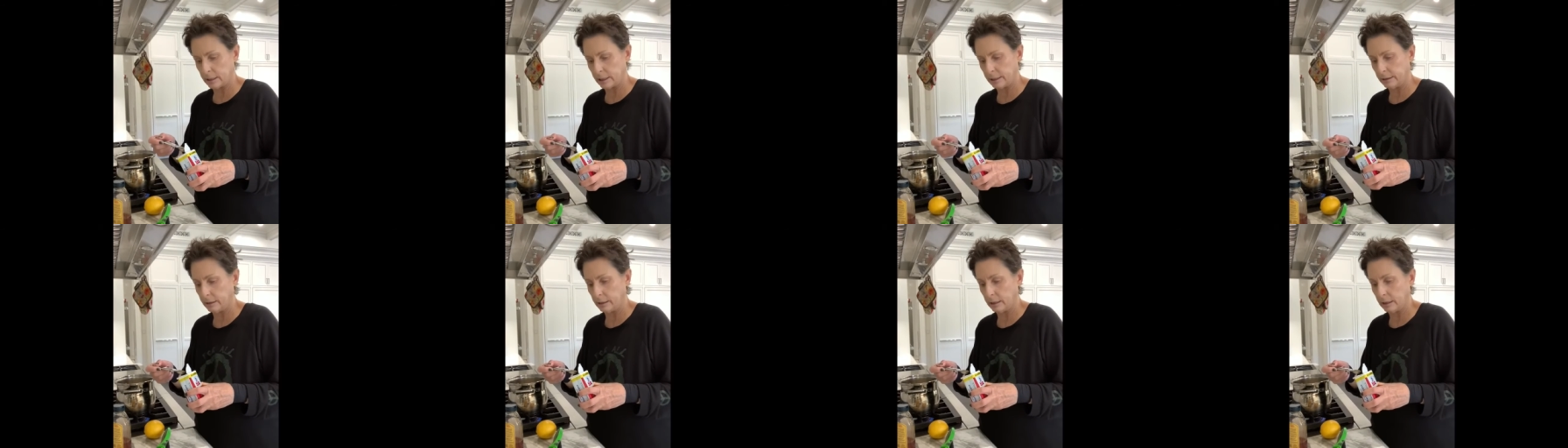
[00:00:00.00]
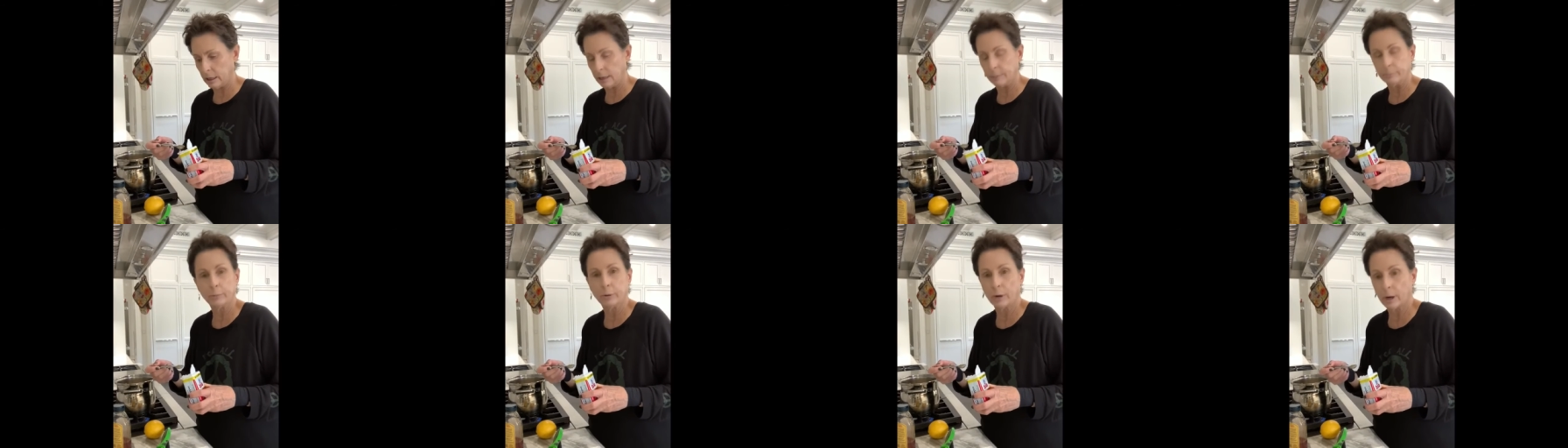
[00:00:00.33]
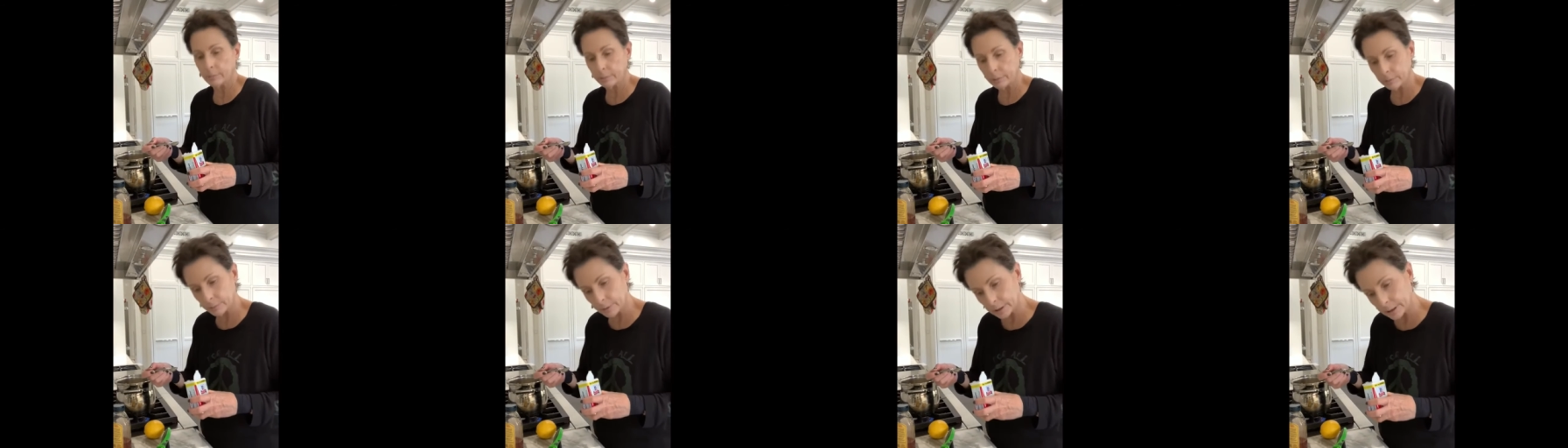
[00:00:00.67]
I think I'm
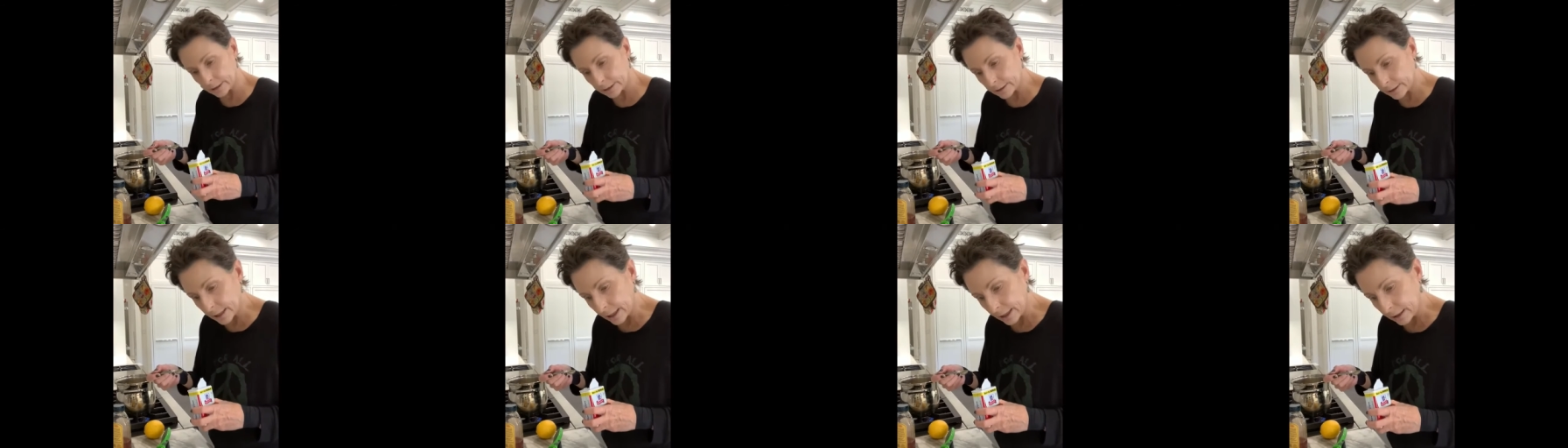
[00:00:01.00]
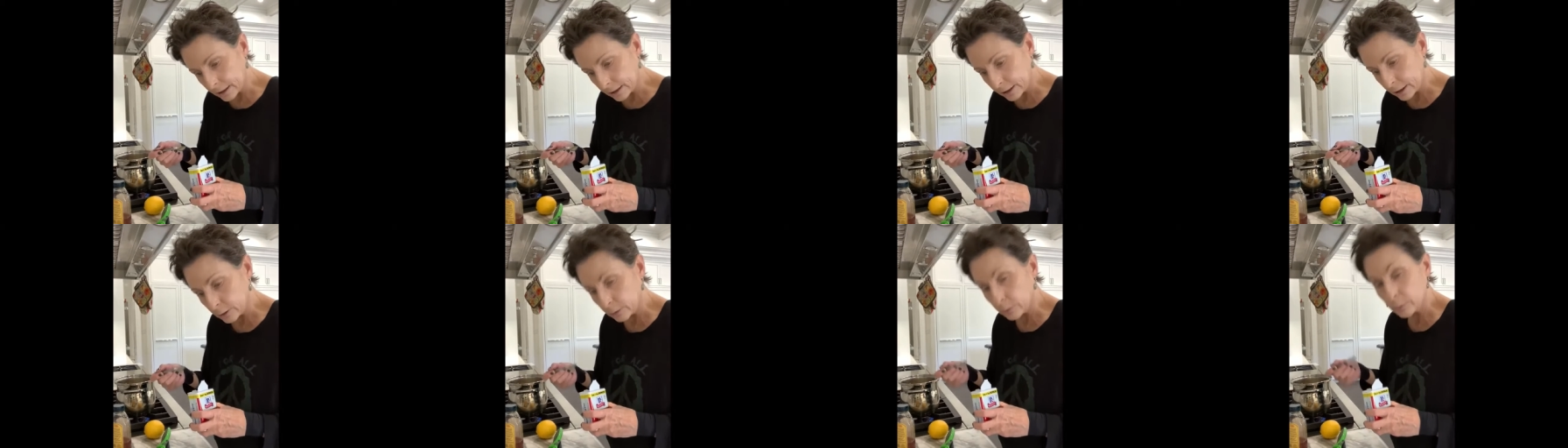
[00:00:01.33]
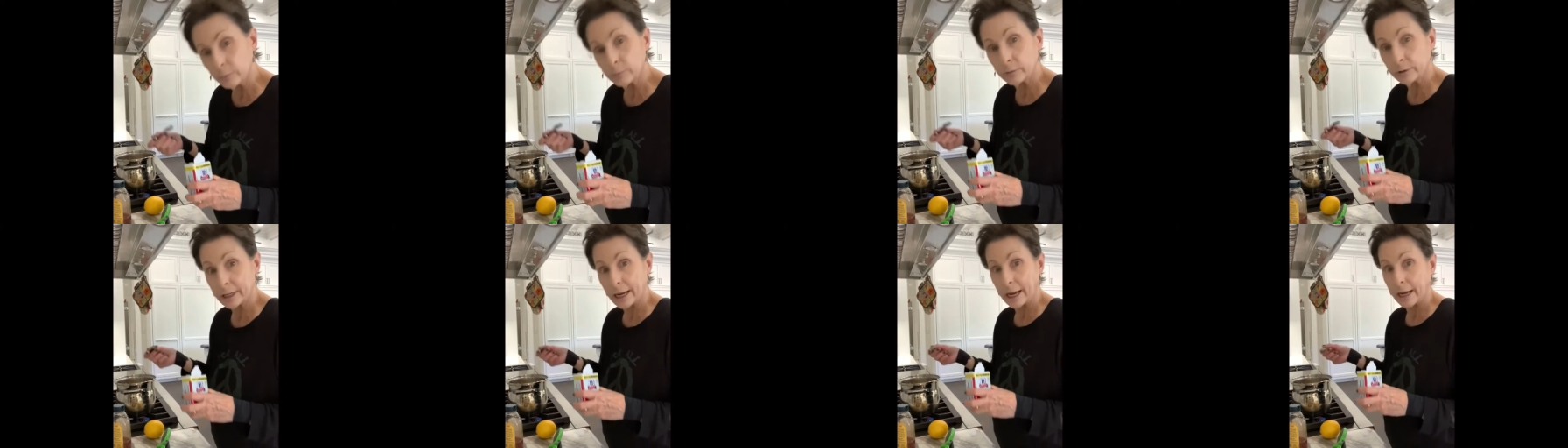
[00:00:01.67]
probably telling you
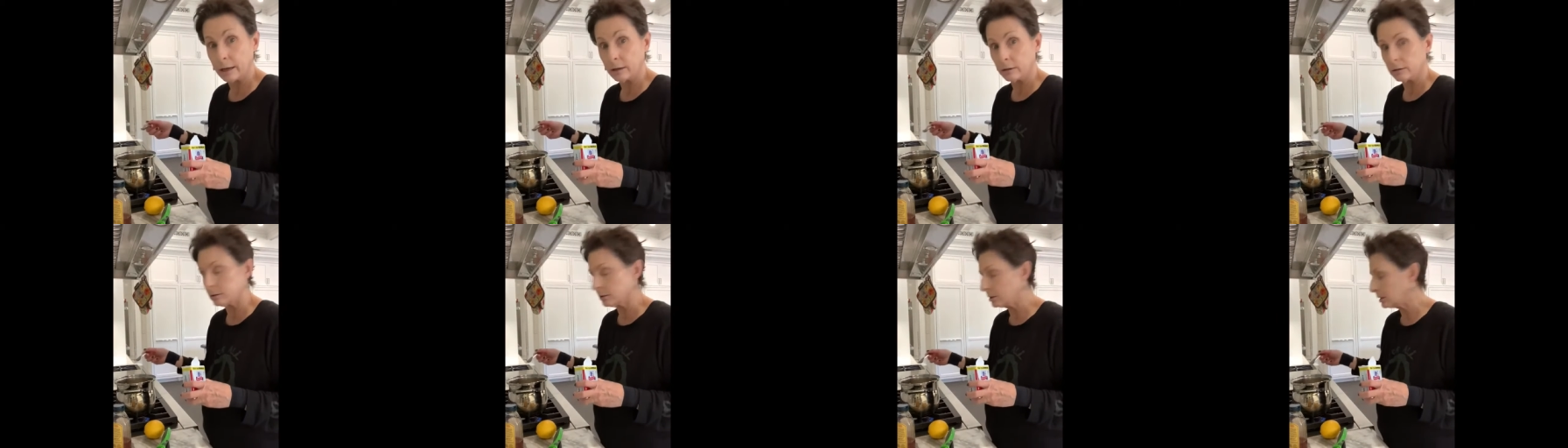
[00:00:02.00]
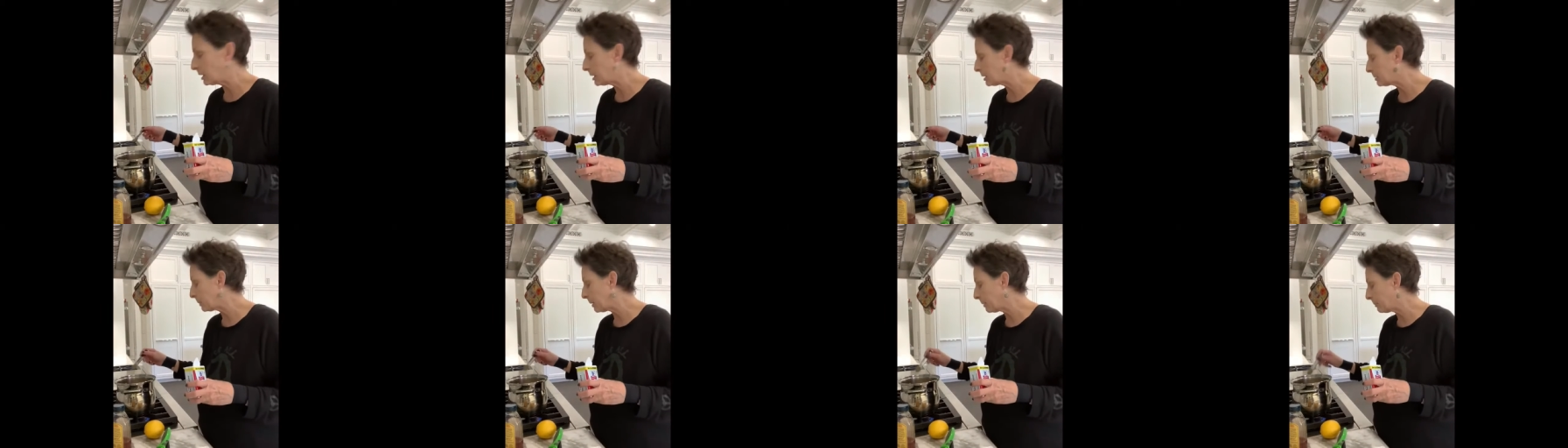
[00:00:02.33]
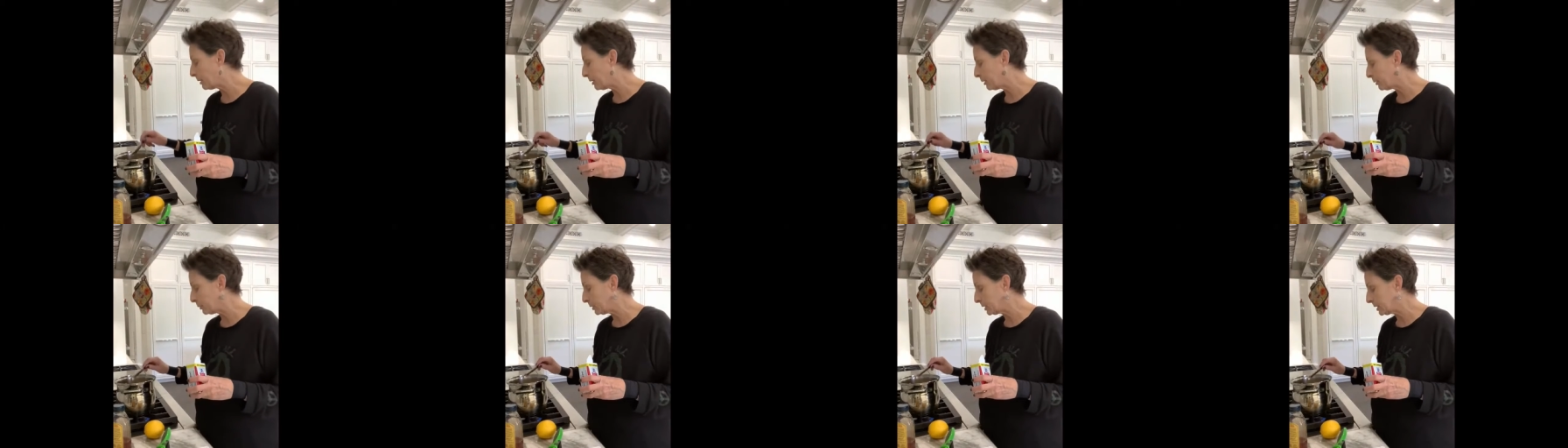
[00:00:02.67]
tales, as my
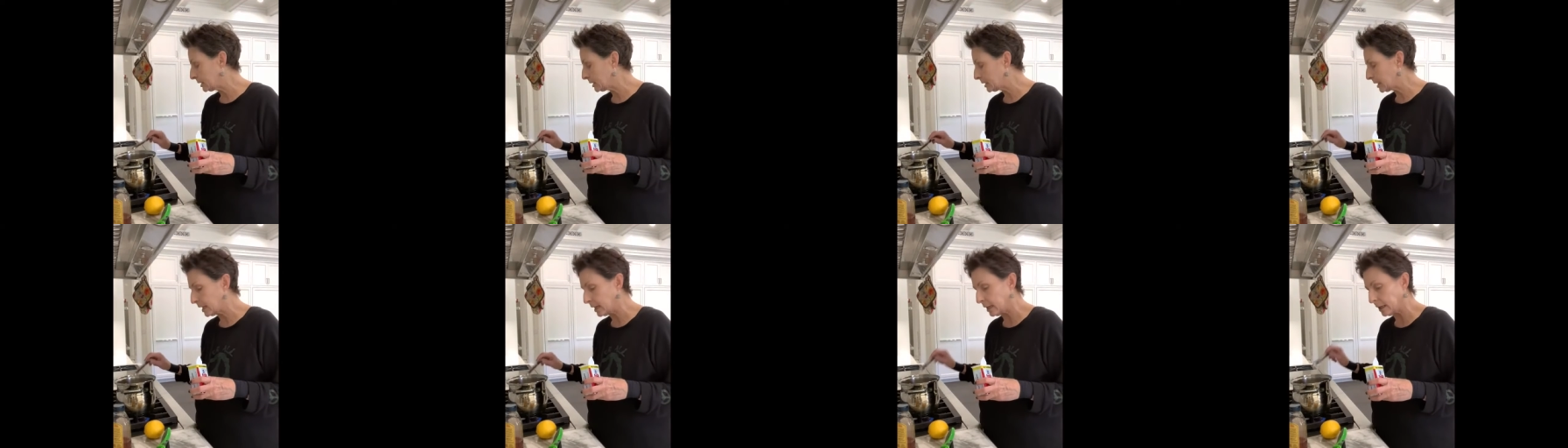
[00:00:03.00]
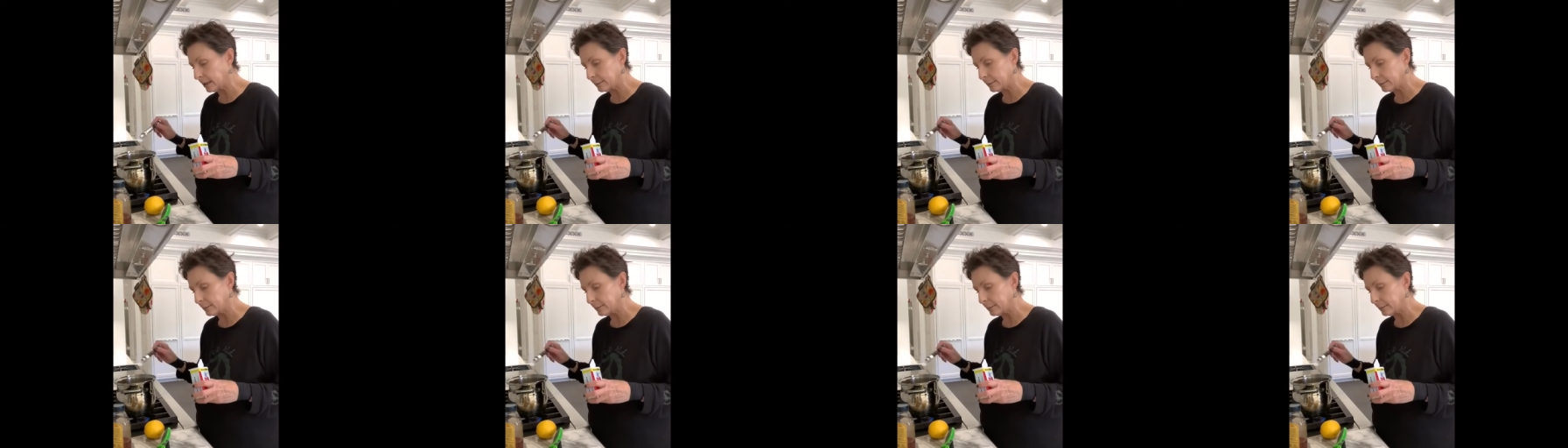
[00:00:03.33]
mother would say.